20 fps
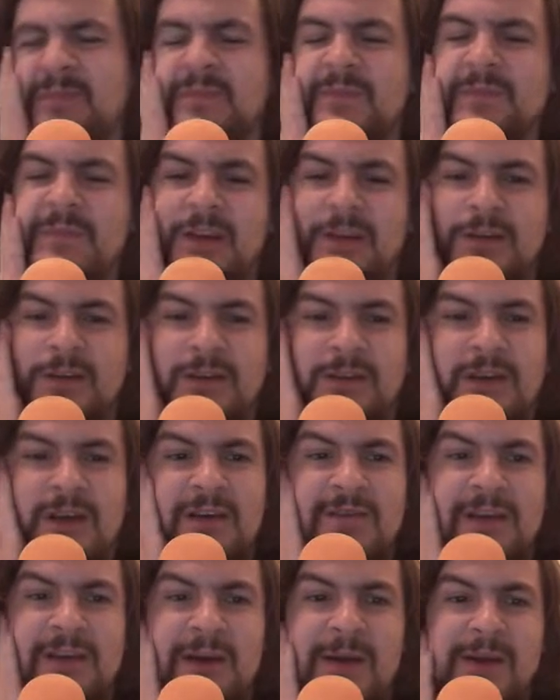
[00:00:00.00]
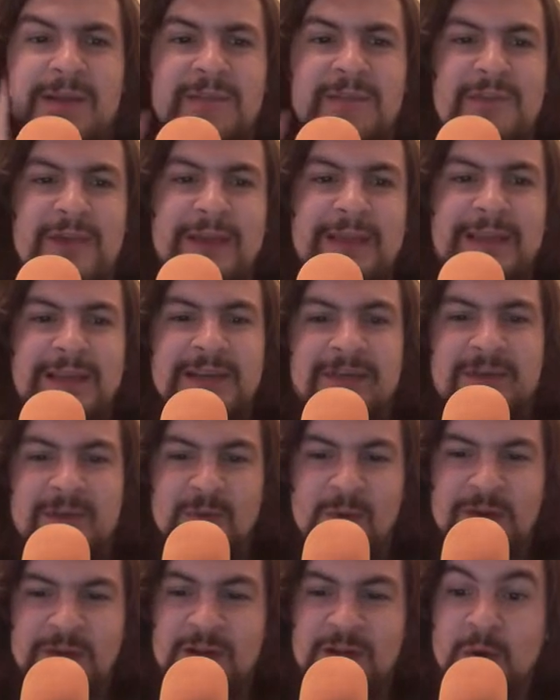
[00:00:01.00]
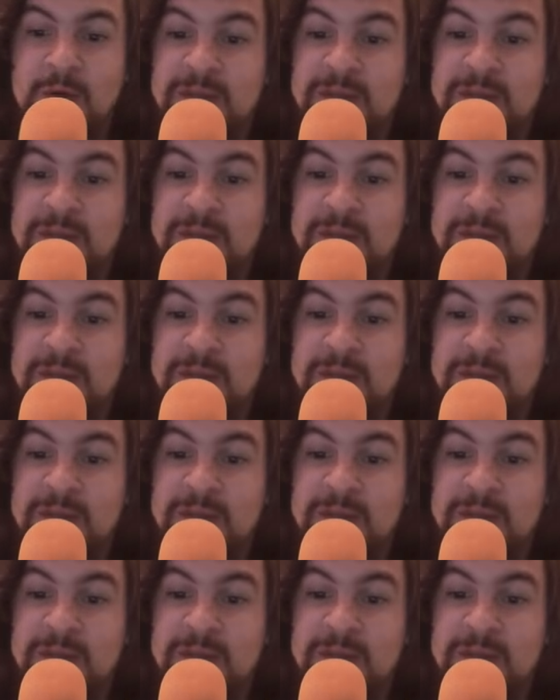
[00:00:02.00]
they're not very friendly if you want to know the